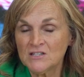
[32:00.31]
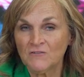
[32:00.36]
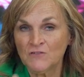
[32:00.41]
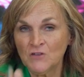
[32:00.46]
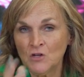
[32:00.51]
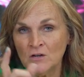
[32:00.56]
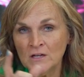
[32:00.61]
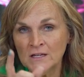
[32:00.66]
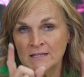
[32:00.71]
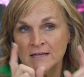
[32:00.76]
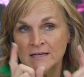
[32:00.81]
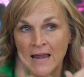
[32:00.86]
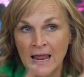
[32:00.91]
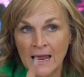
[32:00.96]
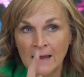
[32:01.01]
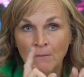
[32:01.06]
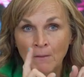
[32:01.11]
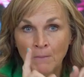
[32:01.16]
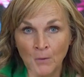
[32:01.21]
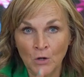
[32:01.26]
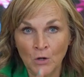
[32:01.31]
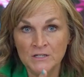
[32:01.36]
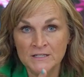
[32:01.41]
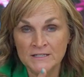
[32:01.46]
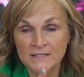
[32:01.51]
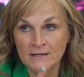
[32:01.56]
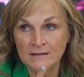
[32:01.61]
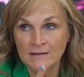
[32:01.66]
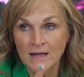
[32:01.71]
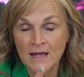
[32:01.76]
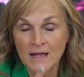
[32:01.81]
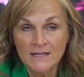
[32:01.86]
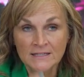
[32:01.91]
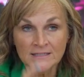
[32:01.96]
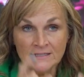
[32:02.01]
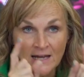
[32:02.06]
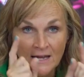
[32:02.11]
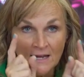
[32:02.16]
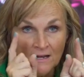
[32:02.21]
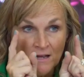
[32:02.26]
If you can name a person,
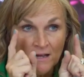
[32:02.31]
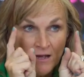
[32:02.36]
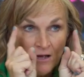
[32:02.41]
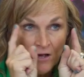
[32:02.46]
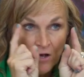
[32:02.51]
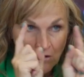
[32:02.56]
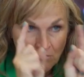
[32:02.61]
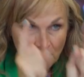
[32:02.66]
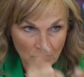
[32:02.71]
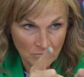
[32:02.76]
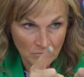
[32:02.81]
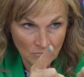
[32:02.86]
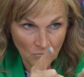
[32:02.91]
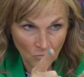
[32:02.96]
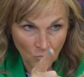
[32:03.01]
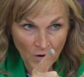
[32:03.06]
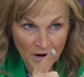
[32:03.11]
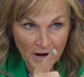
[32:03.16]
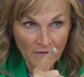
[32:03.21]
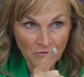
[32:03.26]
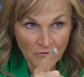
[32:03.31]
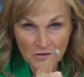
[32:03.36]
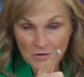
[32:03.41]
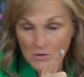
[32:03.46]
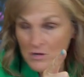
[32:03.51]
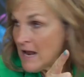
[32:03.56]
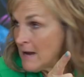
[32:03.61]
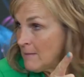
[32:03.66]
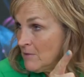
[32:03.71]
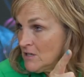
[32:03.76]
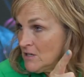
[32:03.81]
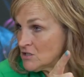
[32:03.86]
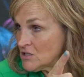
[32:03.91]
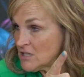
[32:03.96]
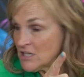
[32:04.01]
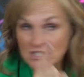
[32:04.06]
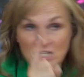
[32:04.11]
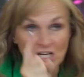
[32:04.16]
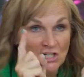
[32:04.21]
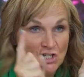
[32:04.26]
say whatever the name is,
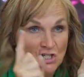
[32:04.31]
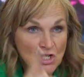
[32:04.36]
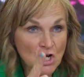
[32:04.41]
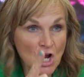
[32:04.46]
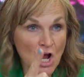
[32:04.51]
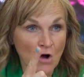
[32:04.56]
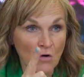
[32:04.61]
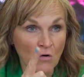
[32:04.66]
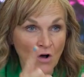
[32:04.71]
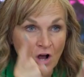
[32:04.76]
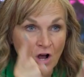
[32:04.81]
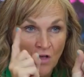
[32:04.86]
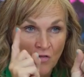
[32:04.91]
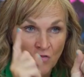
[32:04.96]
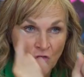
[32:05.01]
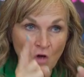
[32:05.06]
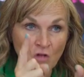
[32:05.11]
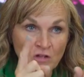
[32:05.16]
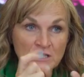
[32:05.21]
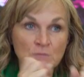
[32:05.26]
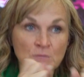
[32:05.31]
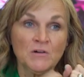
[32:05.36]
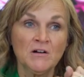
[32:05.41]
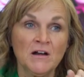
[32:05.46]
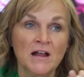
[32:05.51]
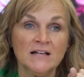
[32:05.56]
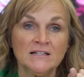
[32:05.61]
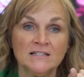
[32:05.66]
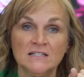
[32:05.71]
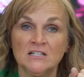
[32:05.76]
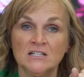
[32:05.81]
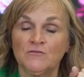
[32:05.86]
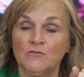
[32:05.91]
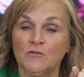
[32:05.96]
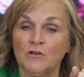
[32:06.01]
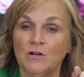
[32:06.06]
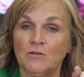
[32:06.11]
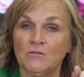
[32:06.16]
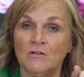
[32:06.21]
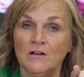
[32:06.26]
let's say Joe, the Holy Spirit has this
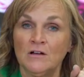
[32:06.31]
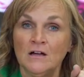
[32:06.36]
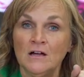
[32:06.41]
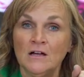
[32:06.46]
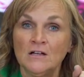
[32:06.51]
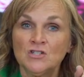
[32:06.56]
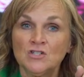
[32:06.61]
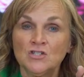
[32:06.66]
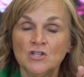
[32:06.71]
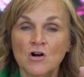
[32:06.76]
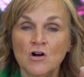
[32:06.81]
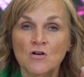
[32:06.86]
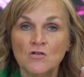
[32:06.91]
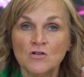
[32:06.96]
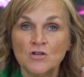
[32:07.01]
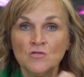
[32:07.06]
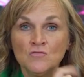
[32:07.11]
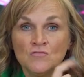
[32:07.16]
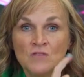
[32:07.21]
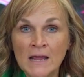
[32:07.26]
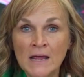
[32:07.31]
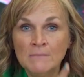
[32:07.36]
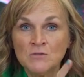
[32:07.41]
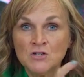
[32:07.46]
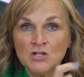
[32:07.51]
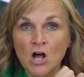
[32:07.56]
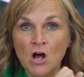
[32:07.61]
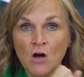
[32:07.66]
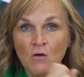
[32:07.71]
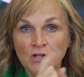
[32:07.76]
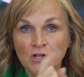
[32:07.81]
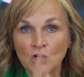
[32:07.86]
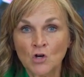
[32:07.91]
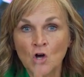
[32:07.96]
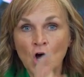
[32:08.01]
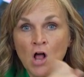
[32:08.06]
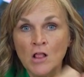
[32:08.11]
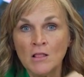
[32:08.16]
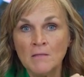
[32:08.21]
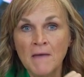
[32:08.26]
for you. So you name Joe and you
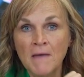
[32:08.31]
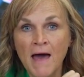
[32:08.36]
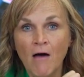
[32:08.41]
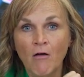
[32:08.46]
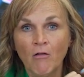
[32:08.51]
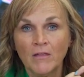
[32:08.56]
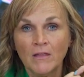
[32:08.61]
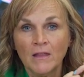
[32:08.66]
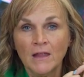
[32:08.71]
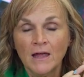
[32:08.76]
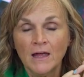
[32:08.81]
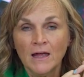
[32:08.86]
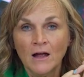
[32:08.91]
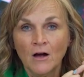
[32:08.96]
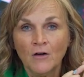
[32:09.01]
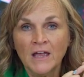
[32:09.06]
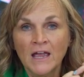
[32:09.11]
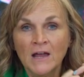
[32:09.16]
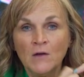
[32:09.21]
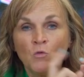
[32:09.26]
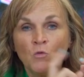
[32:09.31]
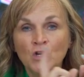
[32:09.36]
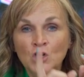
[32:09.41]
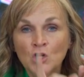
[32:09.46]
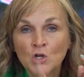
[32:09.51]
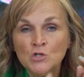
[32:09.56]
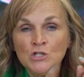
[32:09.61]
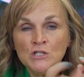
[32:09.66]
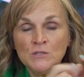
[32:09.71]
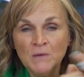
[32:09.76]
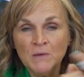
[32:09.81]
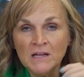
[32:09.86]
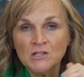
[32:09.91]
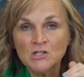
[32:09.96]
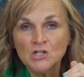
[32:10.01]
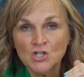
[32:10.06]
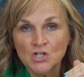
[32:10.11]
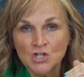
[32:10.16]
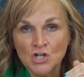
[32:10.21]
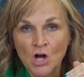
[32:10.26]
call him out. Okay, when you speak
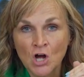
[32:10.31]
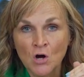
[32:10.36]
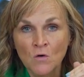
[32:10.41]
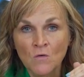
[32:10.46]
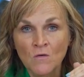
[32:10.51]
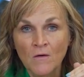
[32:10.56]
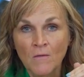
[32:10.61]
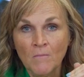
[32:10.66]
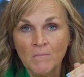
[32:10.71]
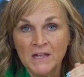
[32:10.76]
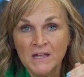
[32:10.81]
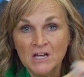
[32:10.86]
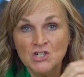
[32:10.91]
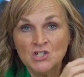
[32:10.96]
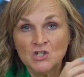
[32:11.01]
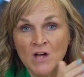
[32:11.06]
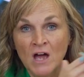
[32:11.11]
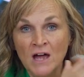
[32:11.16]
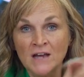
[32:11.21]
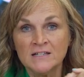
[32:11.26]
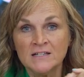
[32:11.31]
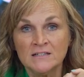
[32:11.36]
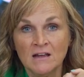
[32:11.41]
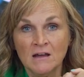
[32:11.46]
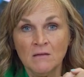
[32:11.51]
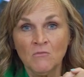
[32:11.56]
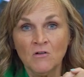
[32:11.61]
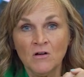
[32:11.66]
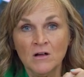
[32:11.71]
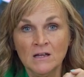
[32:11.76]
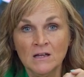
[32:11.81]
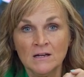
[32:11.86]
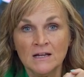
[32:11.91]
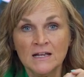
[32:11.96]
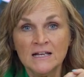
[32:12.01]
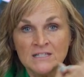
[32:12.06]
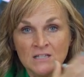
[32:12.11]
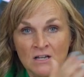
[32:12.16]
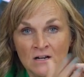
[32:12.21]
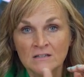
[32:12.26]
to Joe, because you got his name right,
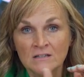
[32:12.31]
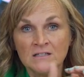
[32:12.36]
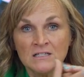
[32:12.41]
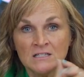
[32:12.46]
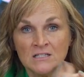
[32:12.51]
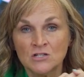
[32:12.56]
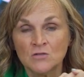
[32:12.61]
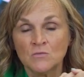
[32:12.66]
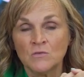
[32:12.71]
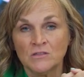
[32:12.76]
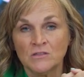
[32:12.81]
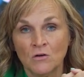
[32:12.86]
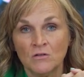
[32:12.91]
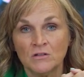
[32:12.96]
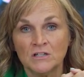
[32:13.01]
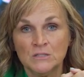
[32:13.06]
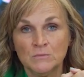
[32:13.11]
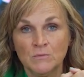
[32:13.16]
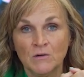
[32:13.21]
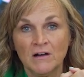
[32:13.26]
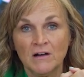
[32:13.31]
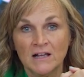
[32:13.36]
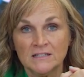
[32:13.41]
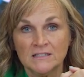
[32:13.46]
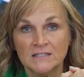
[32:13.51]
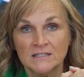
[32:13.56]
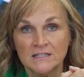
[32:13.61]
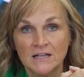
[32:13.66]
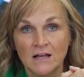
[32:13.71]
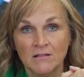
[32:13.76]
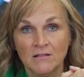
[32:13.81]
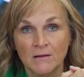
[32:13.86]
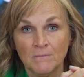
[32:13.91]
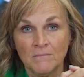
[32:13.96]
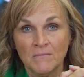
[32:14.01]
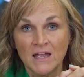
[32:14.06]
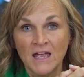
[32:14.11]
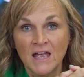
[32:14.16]
he's going to listen to what the Holy Spirit has to tell him.